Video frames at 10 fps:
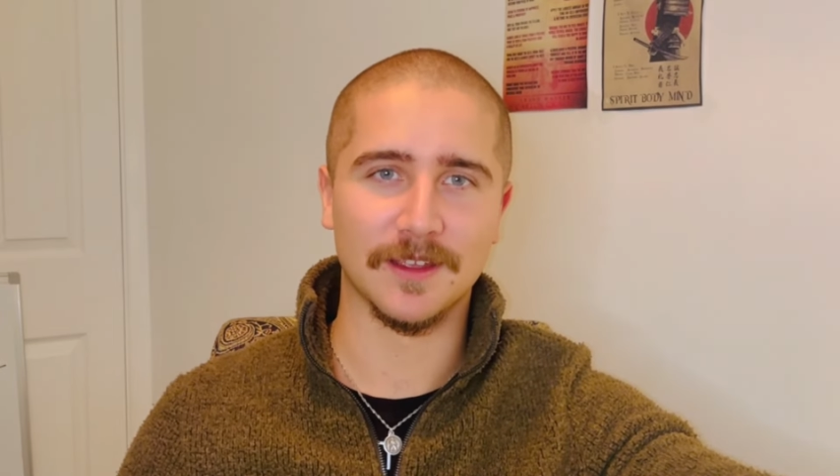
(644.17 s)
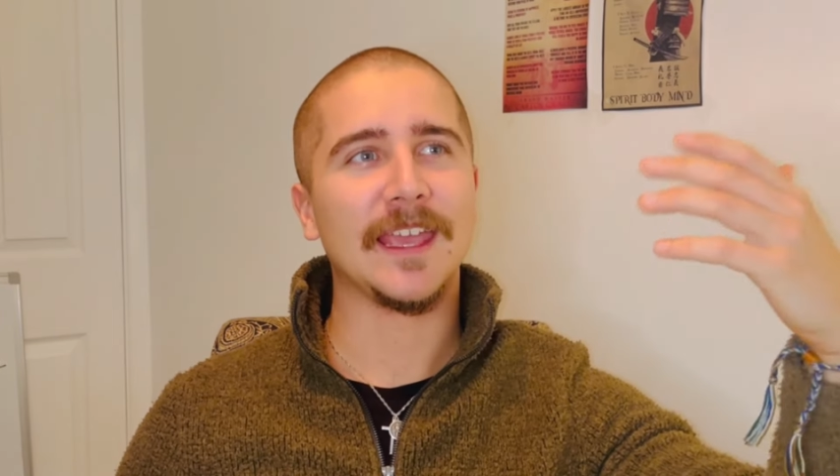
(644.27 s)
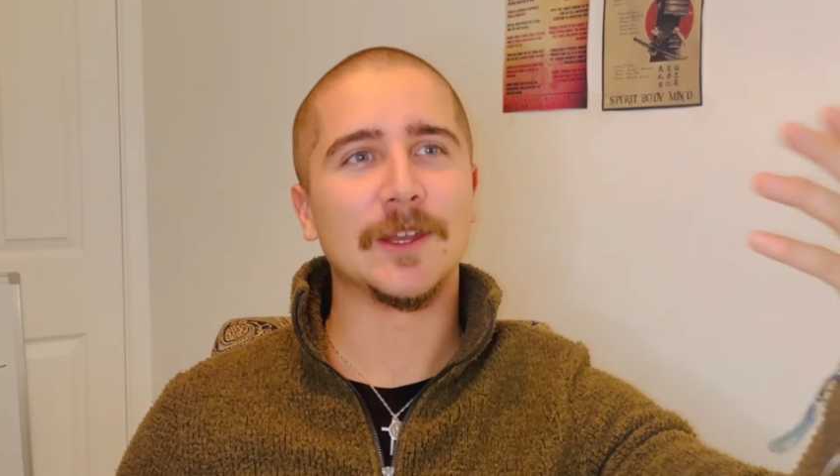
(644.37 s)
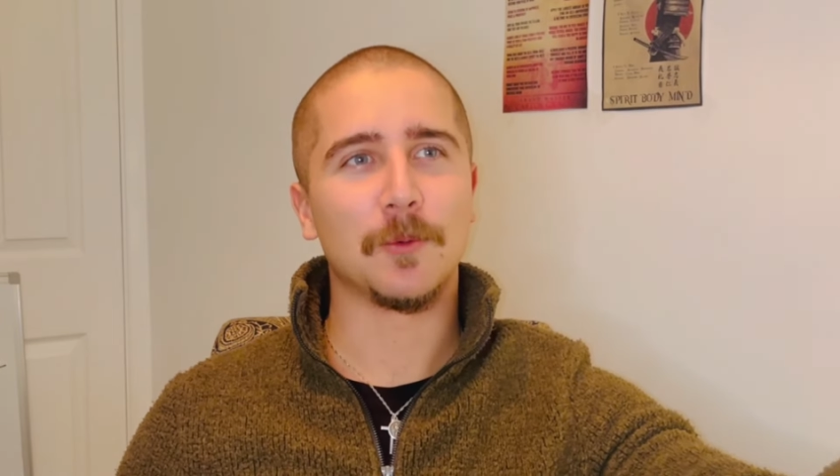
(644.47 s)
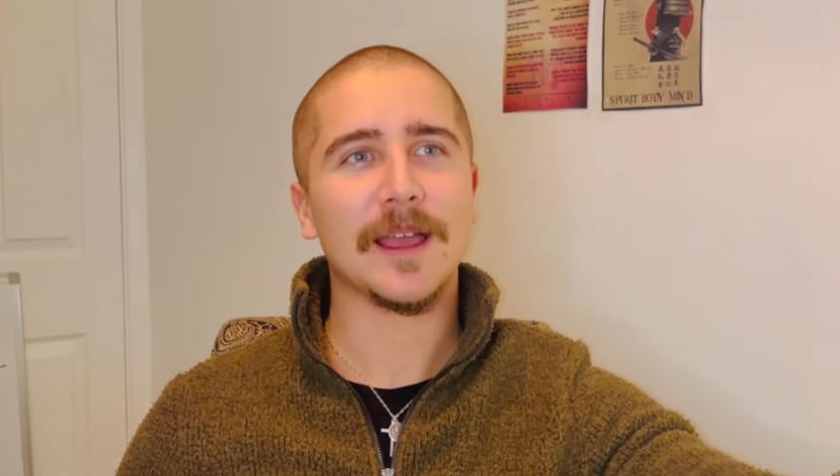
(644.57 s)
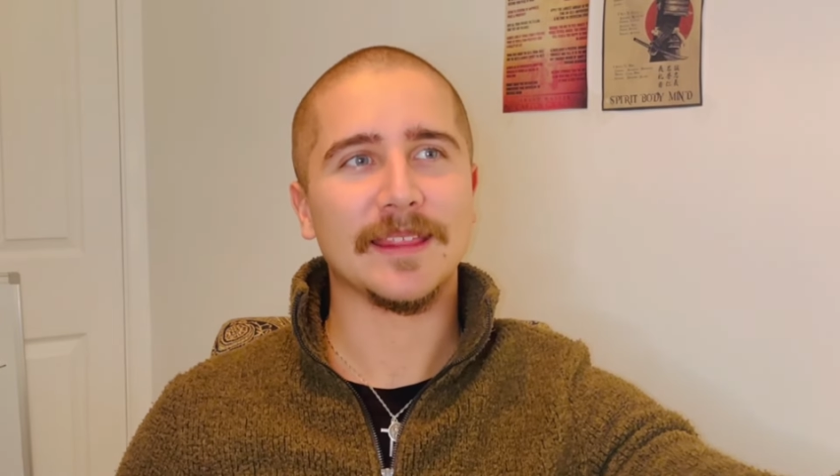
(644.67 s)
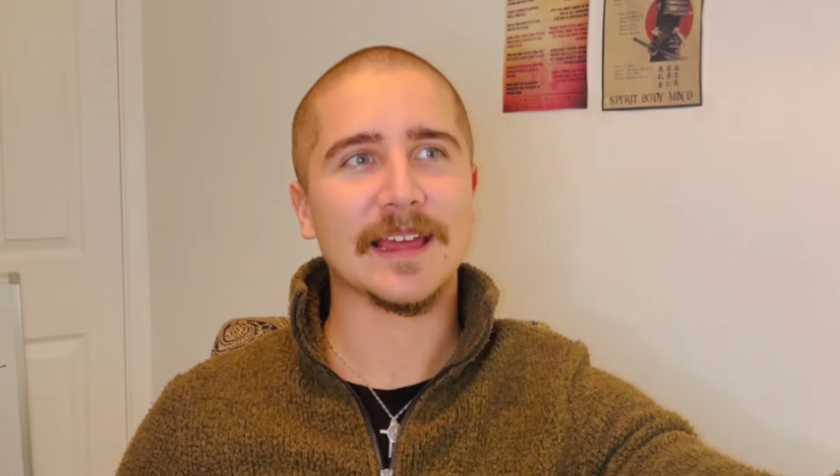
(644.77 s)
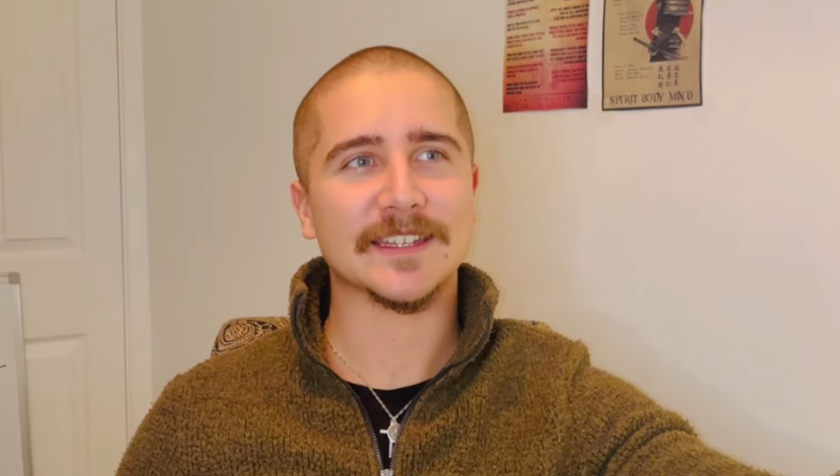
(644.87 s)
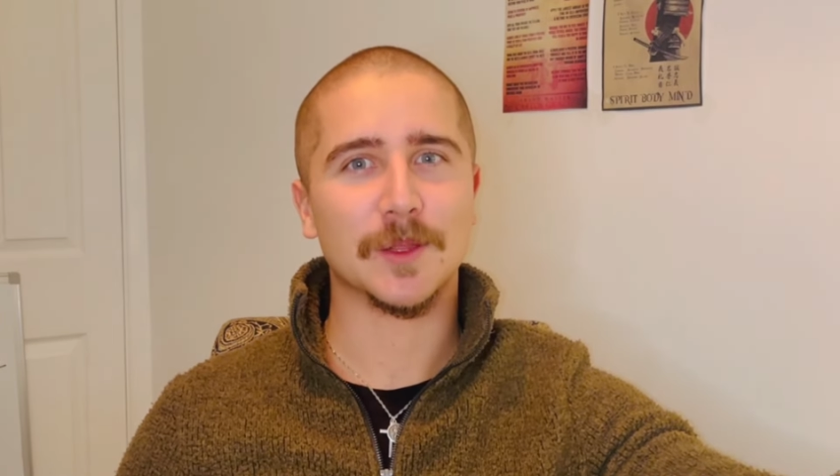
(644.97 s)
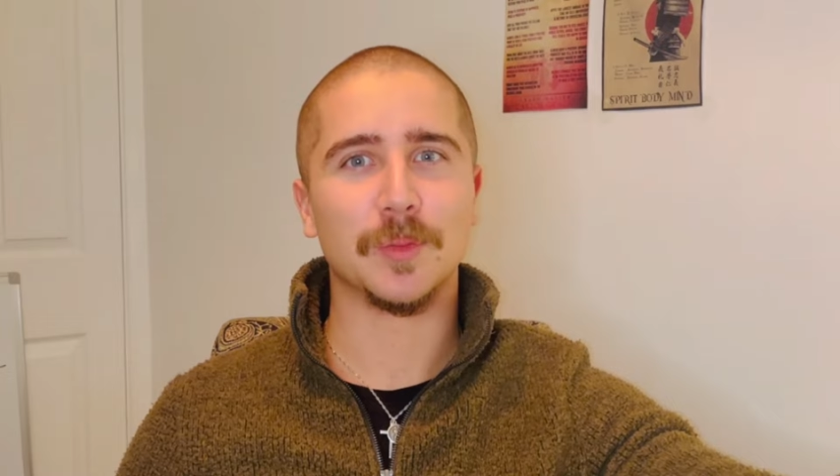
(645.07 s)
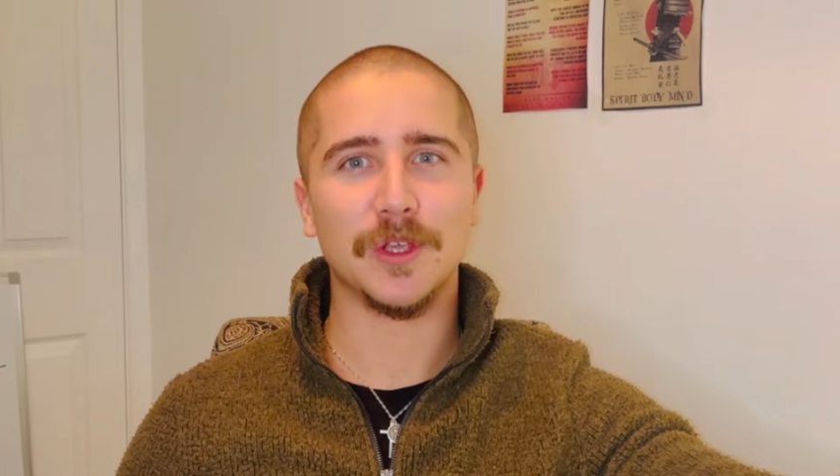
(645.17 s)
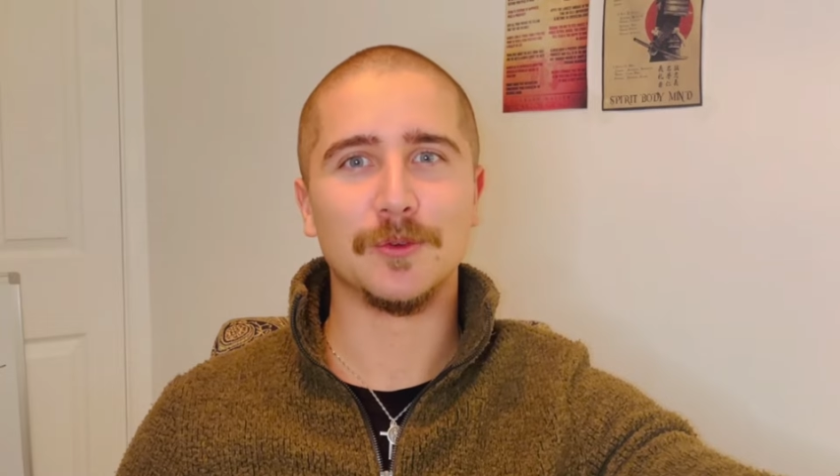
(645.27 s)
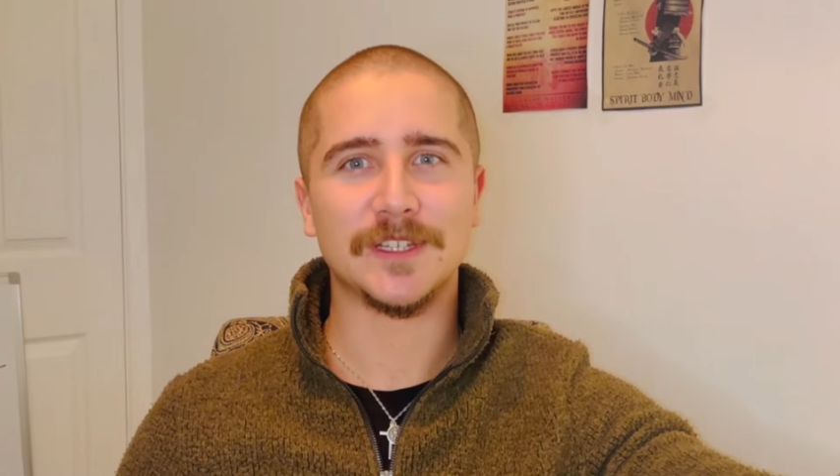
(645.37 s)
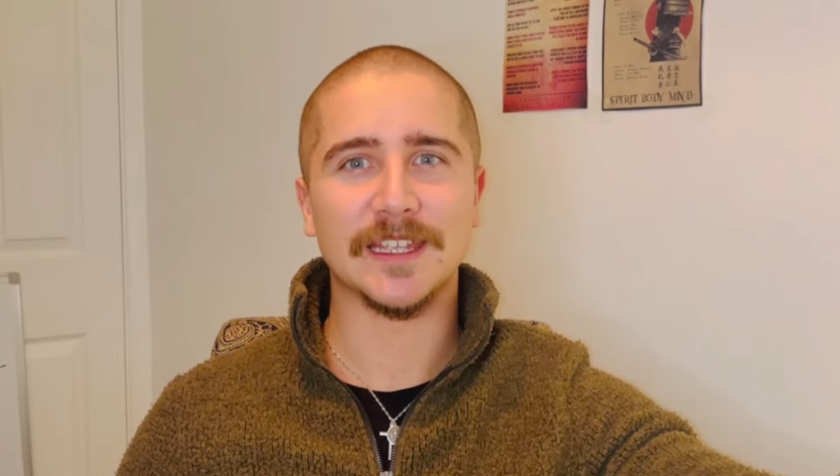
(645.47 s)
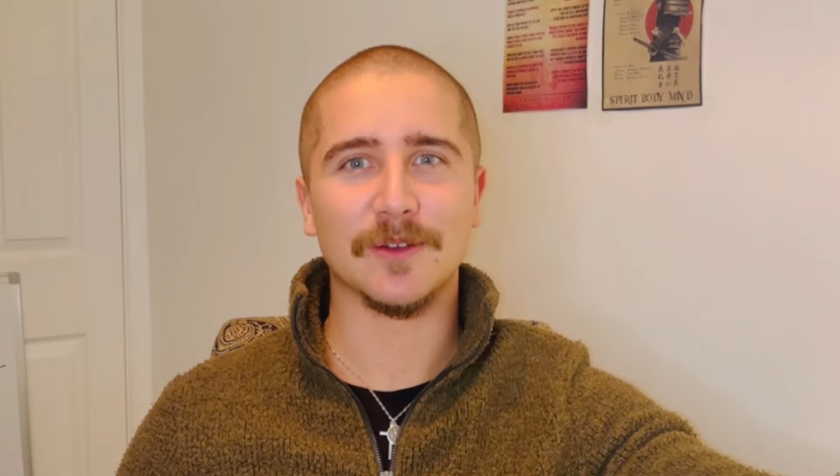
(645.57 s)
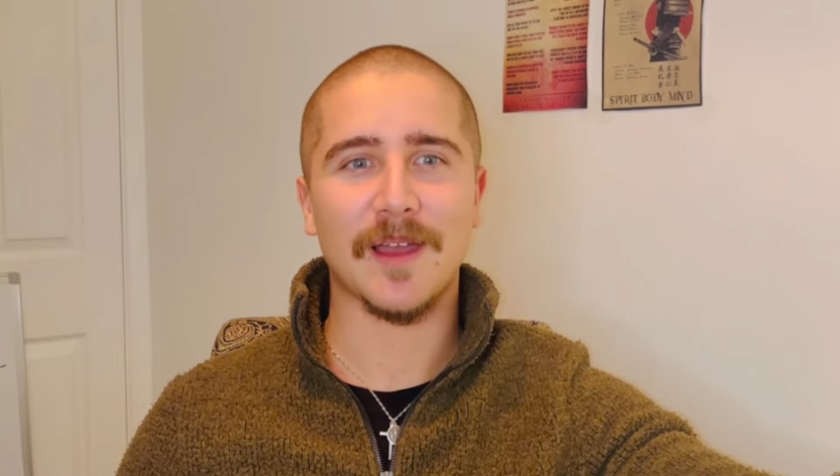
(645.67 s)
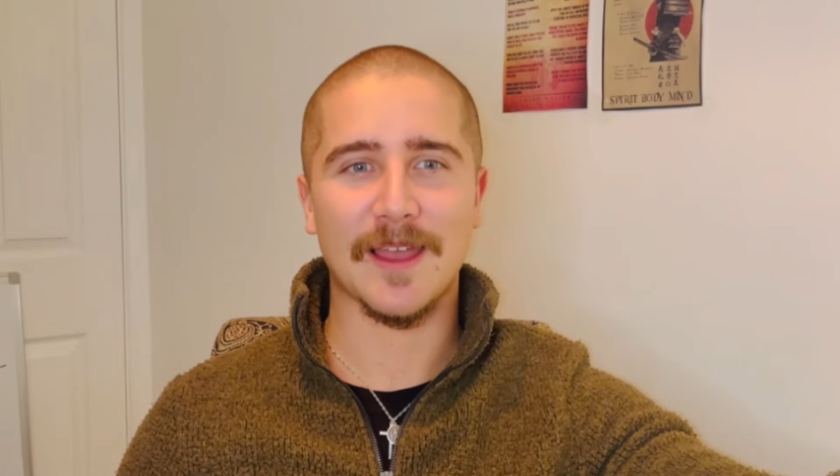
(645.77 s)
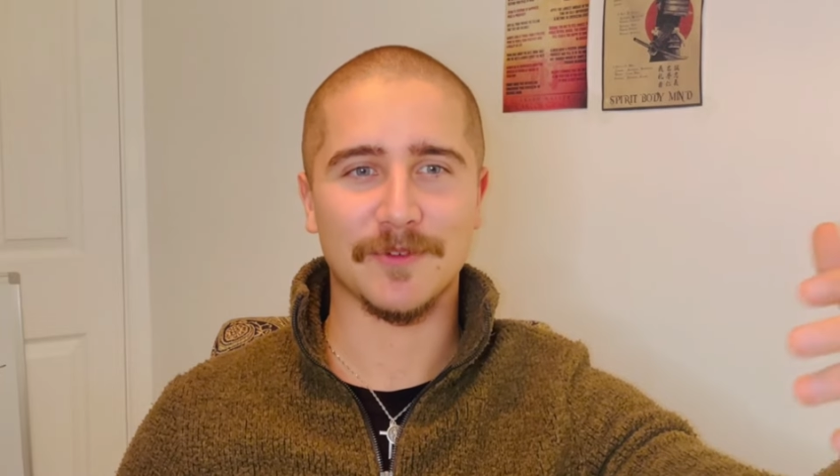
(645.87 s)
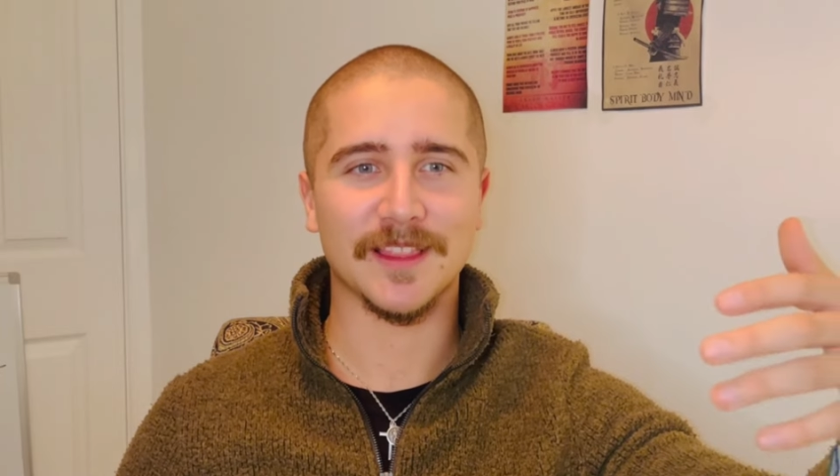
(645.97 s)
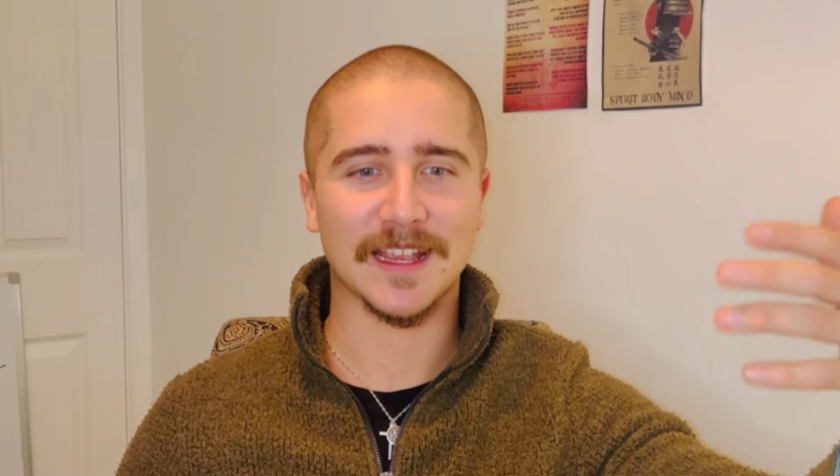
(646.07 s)
In a way, that's the beauty of
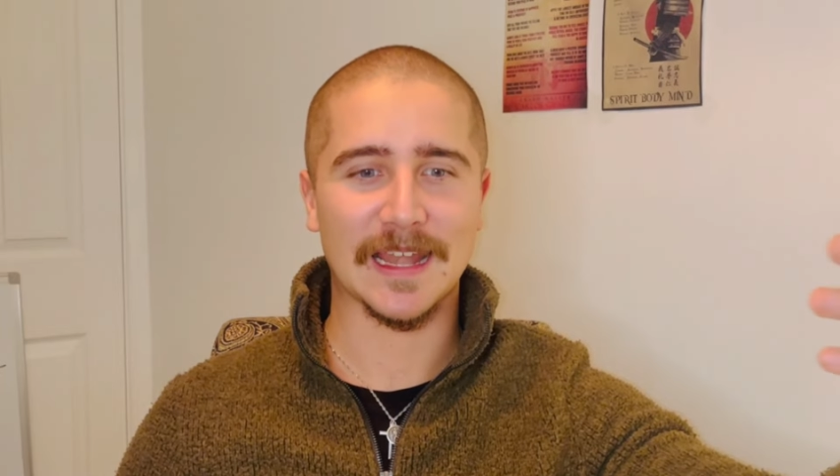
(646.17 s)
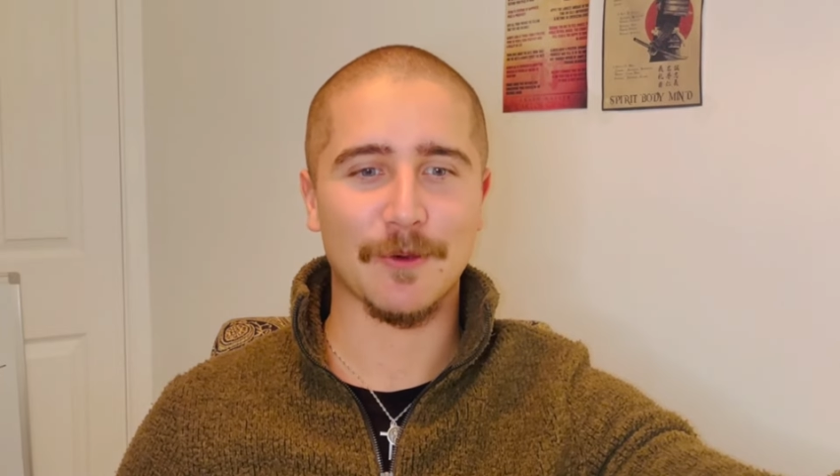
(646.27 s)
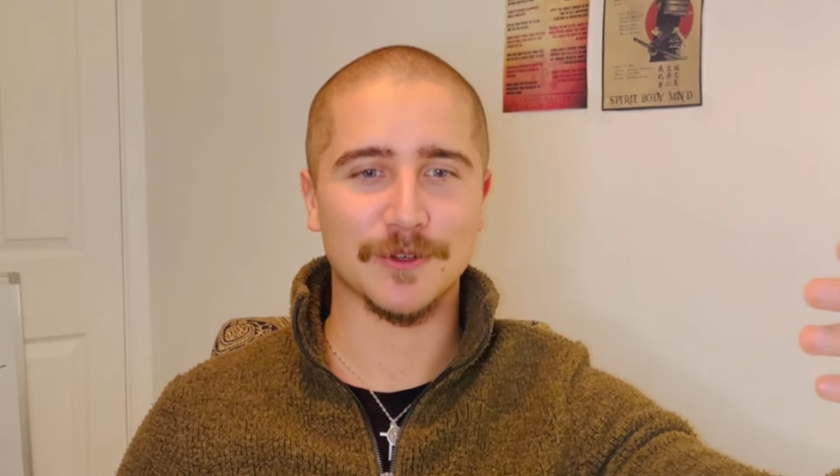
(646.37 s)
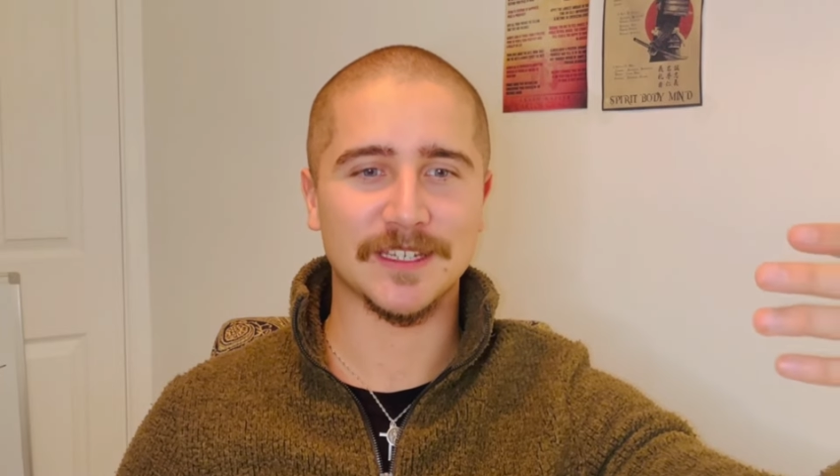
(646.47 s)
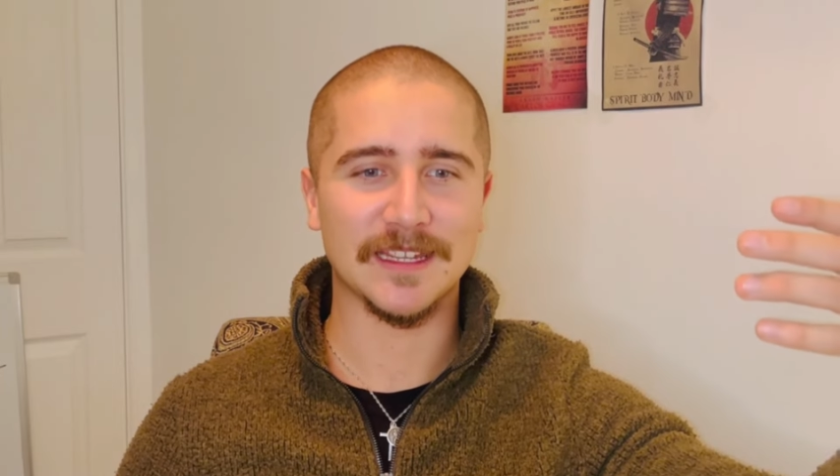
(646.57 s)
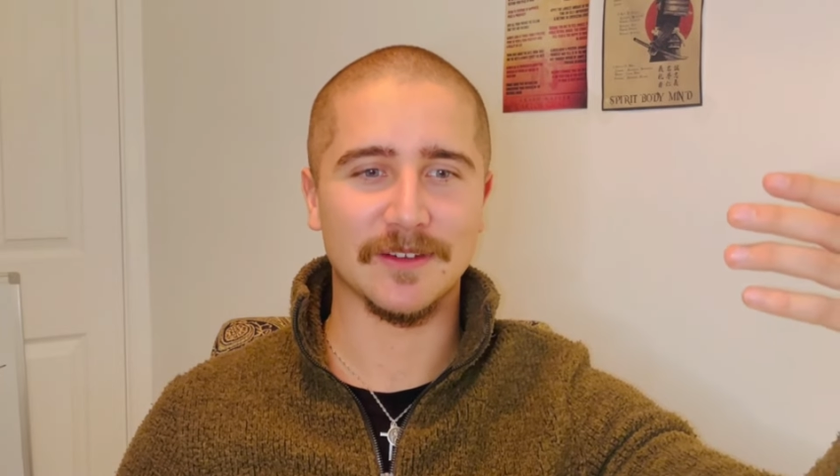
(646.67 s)
having the clarity